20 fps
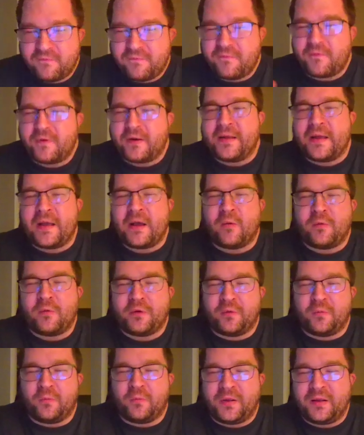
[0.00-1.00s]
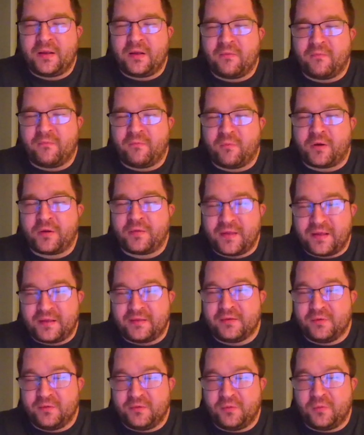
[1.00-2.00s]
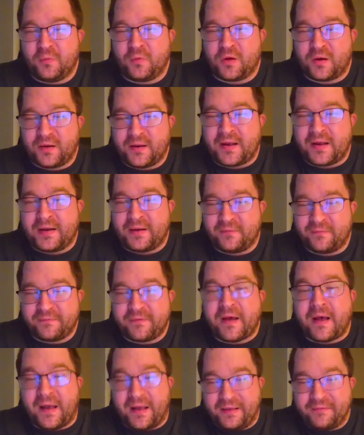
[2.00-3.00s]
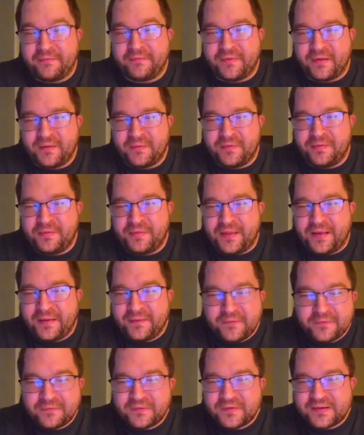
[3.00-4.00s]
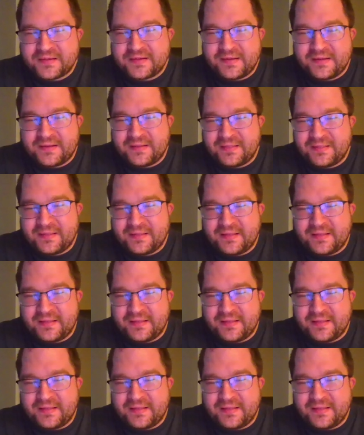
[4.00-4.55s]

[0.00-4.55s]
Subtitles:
40 hours a week of work that you do on a 9 to 5. They don't see